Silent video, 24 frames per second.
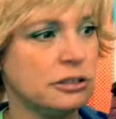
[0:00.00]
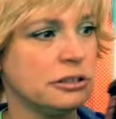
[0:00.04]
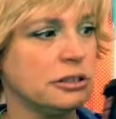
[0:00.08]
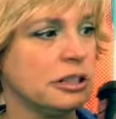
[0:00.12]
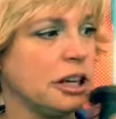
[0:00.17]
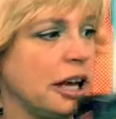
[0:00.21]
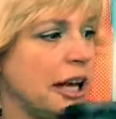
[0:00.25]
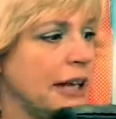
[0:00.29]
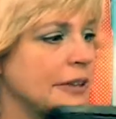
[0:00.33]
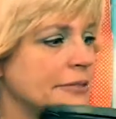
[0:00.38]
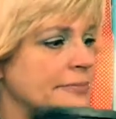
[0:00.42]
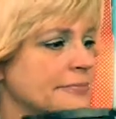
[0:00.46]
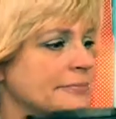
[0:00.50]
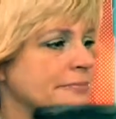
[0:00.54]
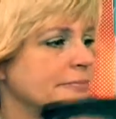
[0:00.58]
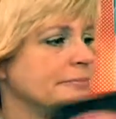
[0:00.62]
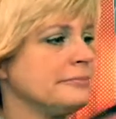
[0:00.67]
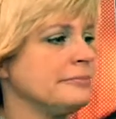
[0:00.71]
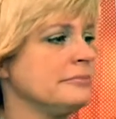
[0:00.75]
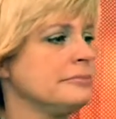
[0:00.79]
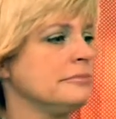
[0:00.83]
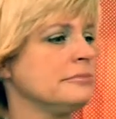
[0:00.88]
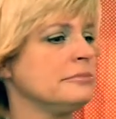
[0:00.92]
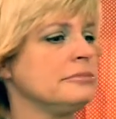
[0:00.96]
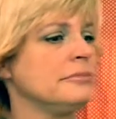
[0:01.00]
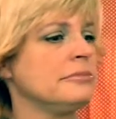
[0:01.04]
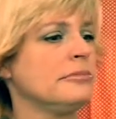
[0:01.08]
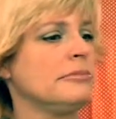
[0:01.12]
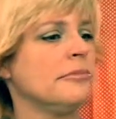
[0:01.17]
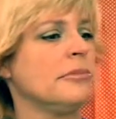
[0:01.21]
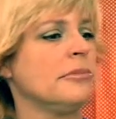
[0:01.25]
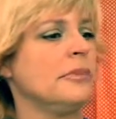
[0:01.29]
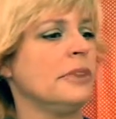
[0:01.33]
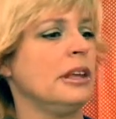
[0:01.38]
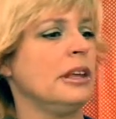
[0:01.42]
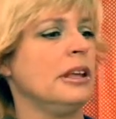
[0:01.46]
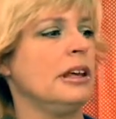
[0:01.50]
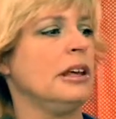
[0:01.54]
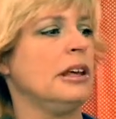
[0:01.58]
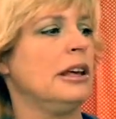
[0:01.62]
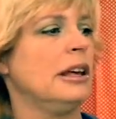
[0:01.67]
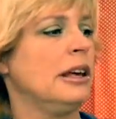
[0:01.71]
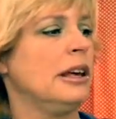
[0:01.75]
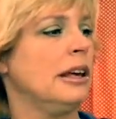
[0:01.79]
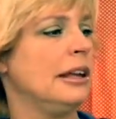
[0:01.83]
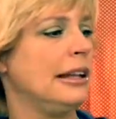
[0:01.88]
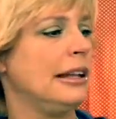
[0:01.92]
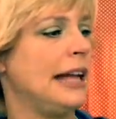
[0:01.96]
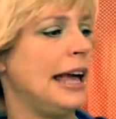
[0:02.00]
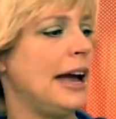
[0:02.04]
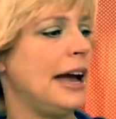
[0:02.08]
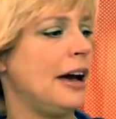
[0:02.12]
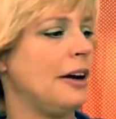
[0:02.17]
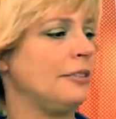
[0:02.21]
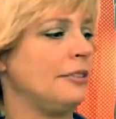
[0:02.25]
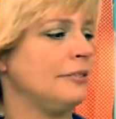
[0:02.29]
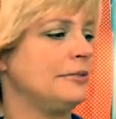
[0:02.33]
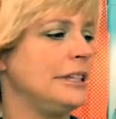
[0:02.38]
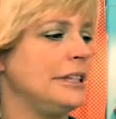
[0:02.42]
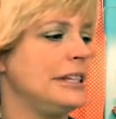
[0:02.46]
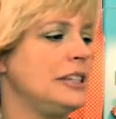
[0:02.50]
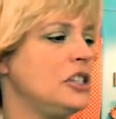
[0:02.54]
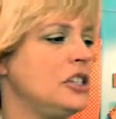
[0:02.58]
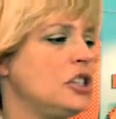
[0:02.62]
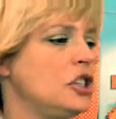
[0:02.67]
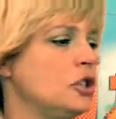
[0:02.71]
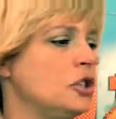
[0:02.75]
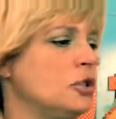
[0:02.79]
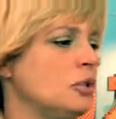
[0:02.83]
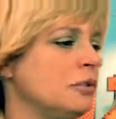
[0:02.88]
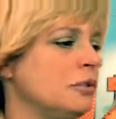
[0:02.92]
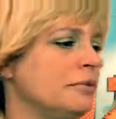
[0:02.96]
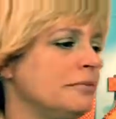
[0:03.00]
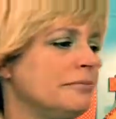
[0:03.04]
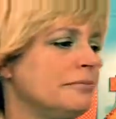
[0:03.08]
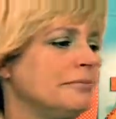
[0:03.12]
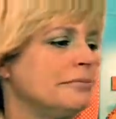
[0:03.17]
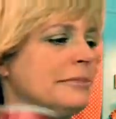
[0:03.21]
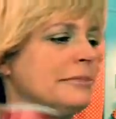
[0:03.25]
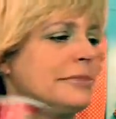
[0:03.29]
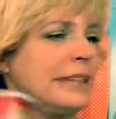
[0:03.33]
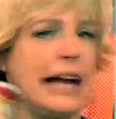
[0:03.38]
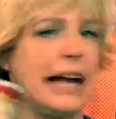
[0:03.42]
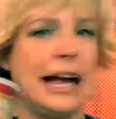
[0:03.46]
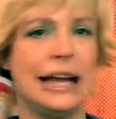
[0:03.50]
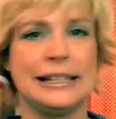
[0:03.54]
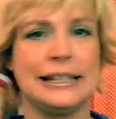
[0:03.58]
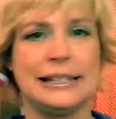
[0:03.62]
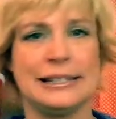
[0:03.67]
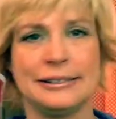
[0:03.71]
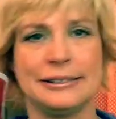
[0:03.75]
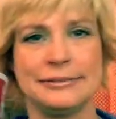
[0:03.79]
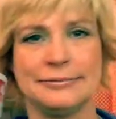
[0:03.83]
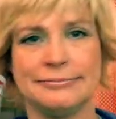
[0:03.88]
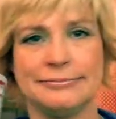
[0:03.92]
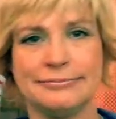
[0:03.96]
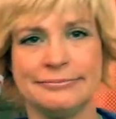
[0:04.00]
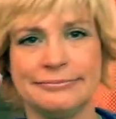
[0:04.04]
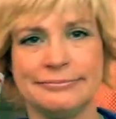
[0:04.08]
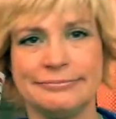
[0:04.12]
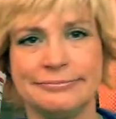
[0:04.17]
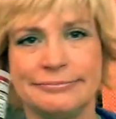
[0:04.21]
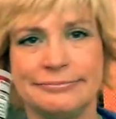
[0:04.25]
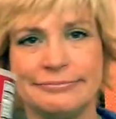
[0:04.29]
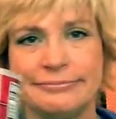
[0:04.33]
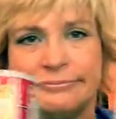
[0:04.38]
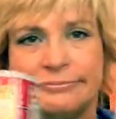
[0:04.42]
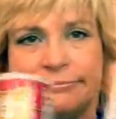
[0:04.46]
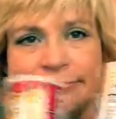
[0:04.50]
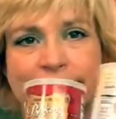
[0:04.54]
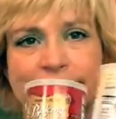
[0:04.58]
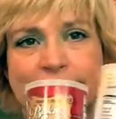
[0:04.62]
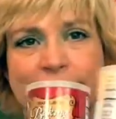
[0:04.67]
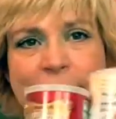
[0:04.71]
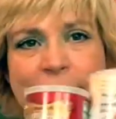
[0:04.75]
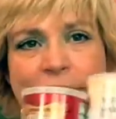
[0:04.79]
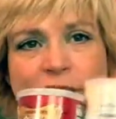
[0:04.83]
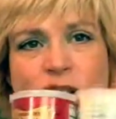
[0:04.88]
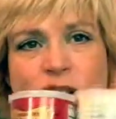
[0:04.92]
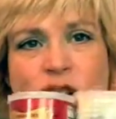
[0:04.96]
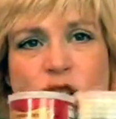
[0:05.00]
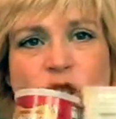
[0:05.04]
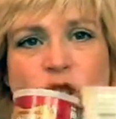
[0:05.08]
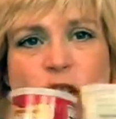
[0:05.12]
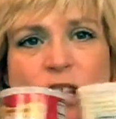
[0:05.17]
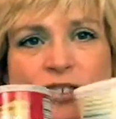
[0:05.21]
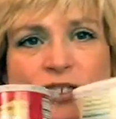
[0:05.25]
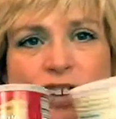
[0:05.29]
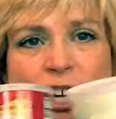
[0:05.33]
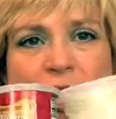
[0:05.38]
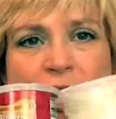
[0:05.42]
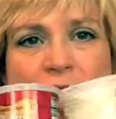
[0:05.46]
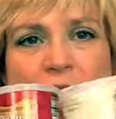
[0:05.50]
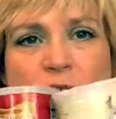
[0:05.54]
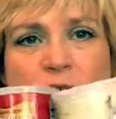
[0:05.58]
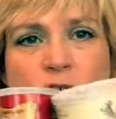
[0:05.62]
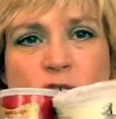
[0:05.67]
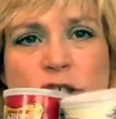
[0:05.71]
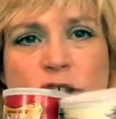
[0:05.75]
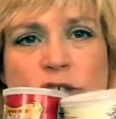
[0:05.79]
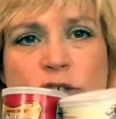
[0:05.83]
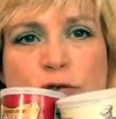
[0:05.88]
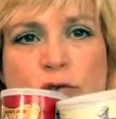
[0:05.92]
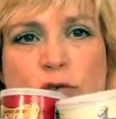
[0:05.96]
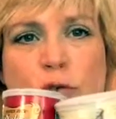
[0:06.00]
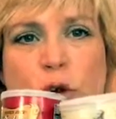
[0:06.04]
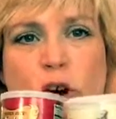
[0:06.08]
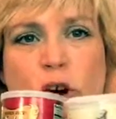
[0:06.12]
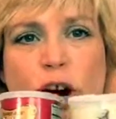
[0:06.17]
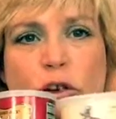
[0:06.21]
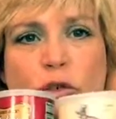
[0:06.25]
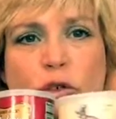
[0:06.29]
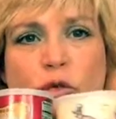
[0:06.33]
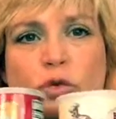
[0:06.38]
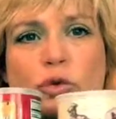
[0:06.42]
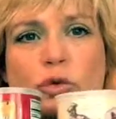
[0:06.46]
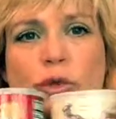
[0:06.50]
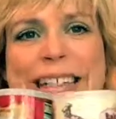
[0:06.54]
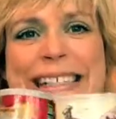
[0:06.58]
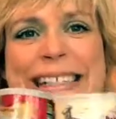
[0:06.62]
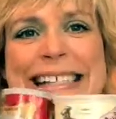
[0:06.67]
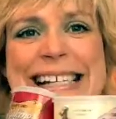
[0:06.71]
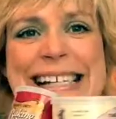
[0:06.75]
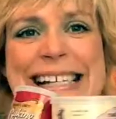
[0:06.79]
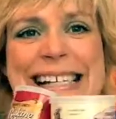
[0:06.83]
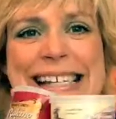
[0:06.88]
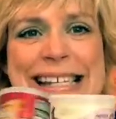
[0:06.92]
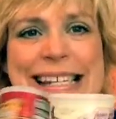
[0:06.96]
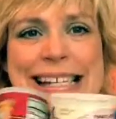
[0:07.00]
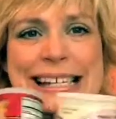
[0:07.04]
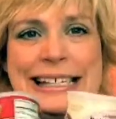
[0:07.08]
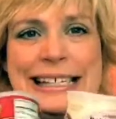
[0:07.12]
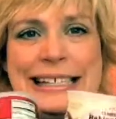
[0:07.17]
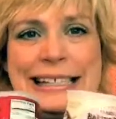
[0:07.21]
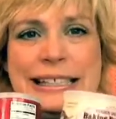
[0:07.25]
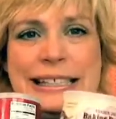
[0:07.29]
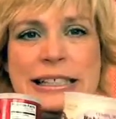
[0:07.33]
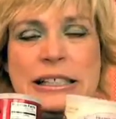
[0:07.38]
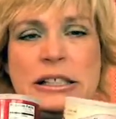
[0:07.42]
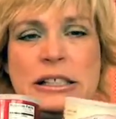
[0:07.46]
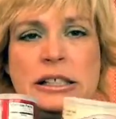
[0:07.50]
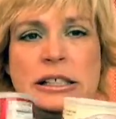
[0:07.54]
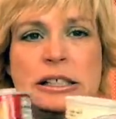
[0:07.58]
Okay. Now, these two guys, they're two different colors for a reason.